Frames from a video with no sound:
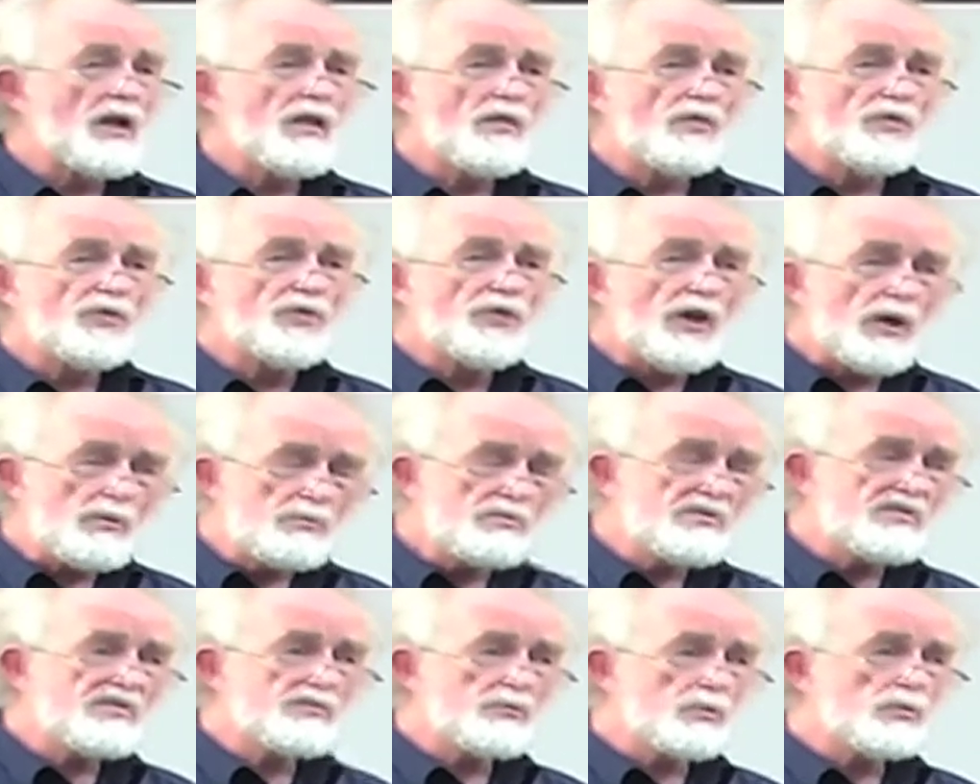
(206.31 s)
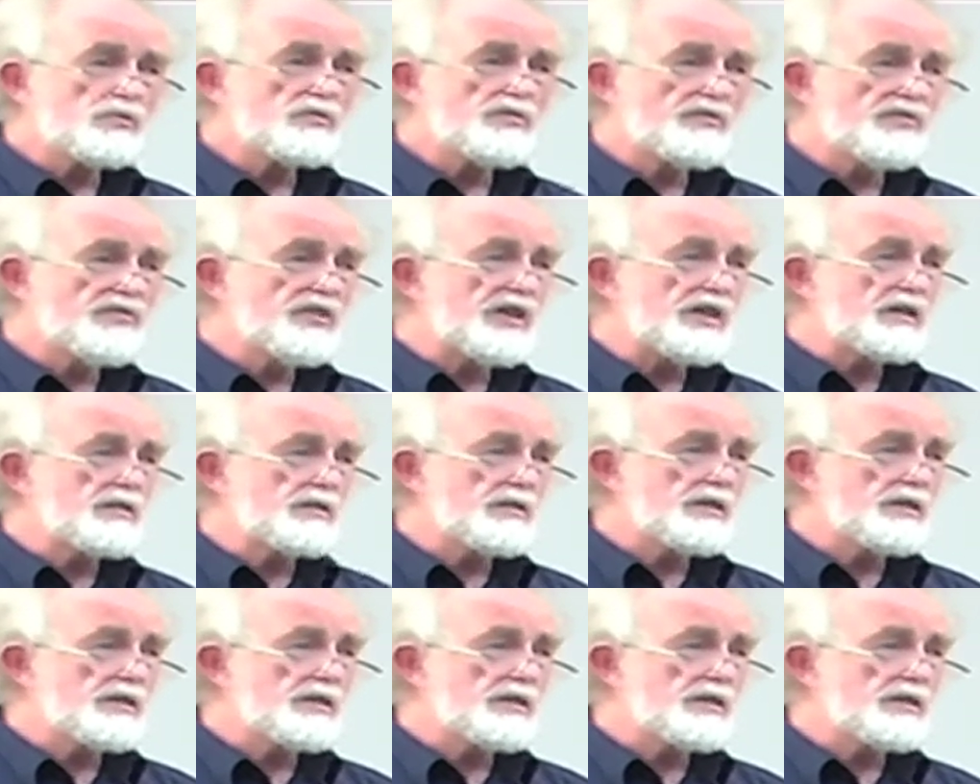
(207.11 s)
Those sort of things are